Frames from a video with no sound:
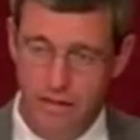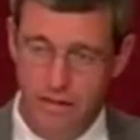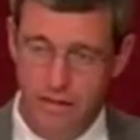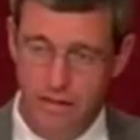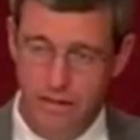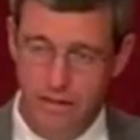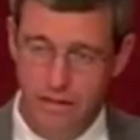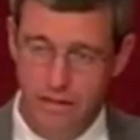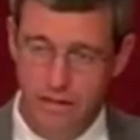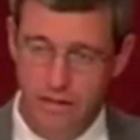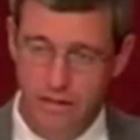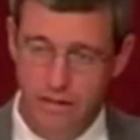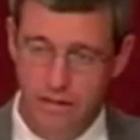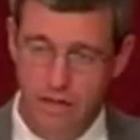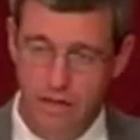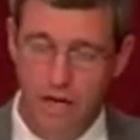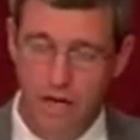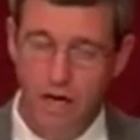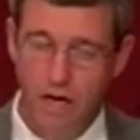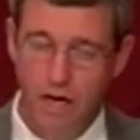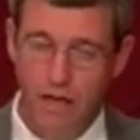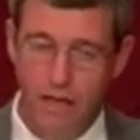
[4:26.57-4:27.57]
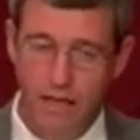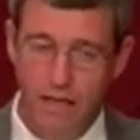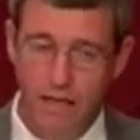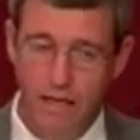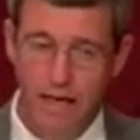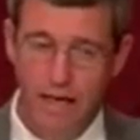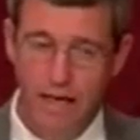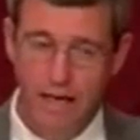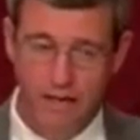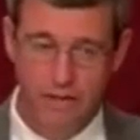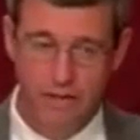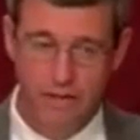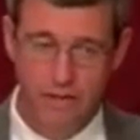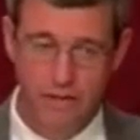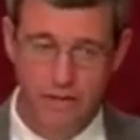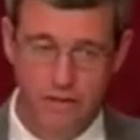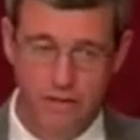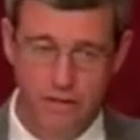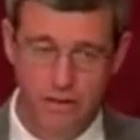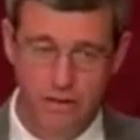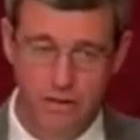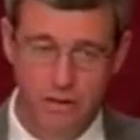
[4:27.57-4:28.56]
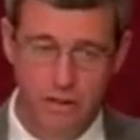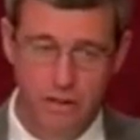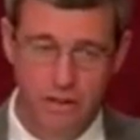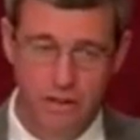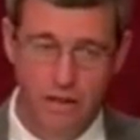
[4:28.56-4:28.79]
it. Unless